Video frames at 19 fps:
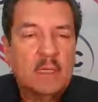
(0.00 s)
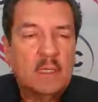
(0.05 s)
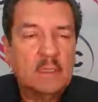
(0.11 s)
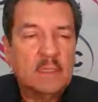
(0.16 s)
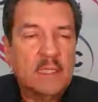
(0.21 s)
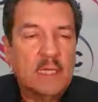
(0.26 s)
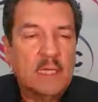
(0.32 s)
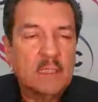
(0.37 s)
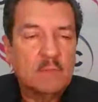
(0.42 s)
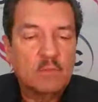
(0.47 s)

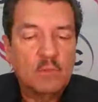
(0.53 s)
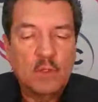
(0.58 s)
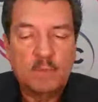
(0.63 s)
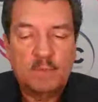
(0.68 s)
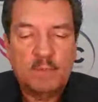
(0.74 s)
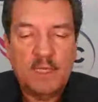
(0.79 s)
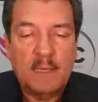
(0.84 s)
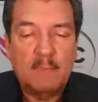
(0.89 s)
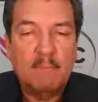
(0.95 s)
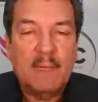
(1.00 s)
That
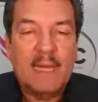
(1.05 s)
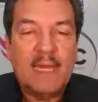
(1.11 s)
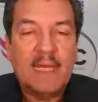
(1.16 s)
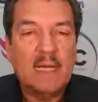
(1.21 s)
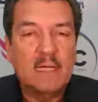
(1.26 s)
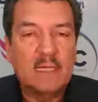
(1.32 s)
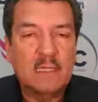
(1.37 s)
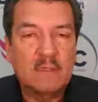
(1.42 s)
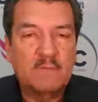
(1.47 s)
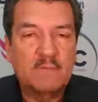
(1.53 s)
will be a
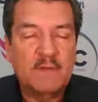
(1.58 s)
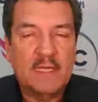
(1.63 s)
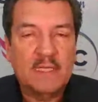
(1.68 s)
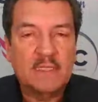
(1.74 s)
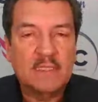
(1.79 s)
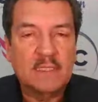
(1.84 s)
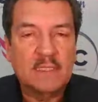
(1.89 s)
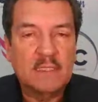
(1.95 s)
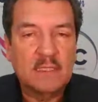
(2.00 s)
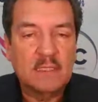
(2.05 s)
mega
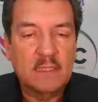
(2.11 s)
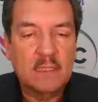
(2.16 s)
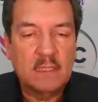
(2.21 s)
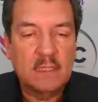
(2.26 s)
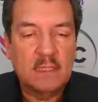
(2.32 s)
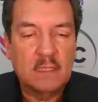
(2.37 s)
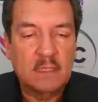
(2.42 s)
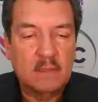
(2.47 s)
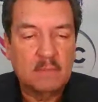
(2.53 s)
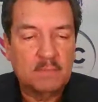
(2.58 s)
event.
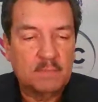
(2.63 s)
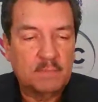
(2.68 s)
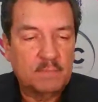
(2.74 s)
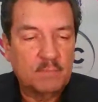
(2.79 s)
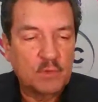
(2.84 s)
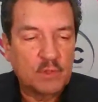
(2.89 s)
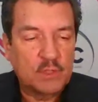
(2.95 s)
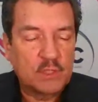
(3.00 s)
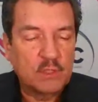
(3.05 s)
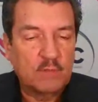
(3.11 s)

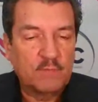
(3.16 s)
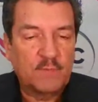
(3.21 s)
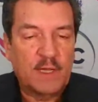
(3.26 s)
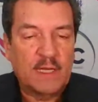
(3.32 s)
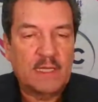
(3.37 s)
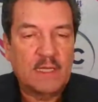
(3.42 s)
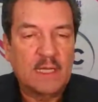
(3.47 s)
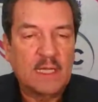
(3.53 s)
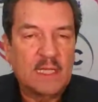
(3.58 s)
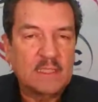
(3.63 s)
We're still
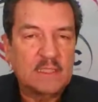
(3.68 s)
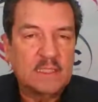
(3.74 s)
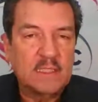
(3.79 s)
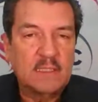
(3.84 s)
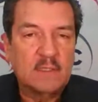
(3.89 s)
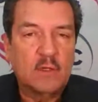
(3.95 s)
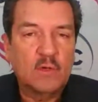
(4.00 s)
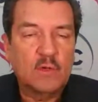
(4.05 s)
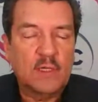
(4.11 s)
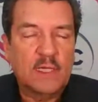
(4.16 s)

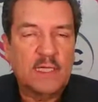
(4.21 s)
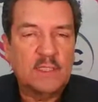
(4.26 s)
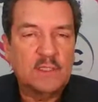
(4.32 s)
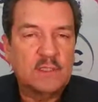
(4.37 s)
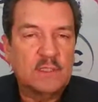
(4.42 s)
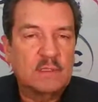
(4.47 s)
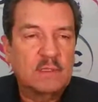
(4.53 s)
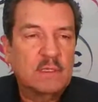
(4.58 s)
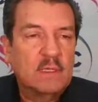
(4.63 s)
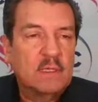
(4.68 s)
finalizing the
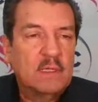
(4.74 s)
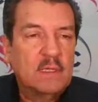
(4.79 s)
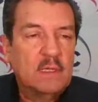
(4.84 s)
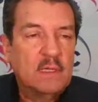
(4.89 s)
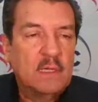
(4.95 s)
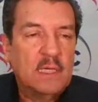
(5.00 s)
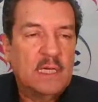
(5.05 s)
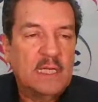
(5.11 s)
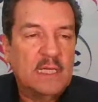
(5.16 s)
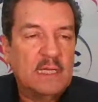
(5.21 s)
location.
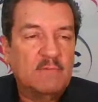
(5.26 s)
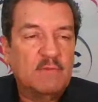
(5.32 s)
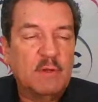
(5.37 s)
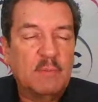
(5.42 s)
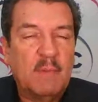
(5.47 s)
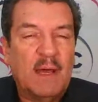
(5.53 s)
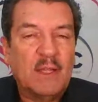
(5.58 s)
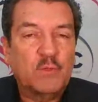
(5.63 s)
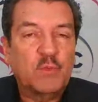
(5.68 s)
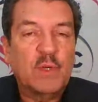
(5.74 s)
And
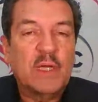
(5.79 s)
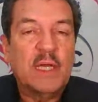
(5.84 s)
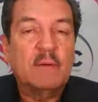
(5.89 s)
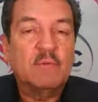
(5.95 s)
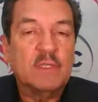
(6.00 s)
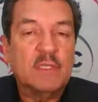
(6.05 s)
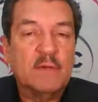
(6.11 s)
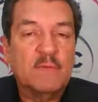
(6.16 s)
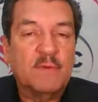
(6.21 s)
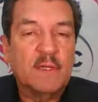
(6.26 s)
every month we have
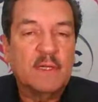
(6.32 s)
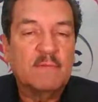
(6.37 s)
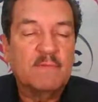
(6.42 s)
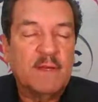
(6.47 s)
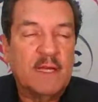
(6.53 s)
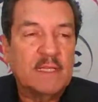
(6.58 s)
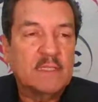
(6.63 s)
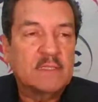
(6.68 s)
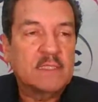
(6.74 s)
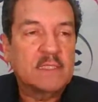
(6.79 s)
a different
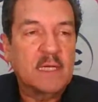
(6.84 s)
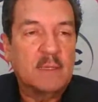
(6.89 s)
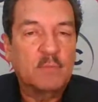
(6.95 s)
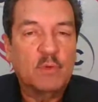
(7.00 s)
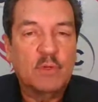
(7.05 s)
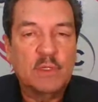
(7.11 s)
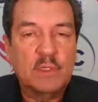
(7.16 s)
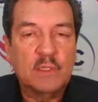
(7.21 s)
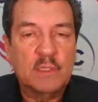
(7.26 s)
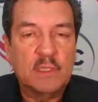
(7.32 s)
event
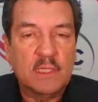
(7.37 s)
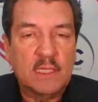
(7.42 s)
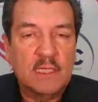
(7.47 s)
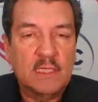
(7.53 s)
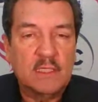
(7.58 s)
somewhere in the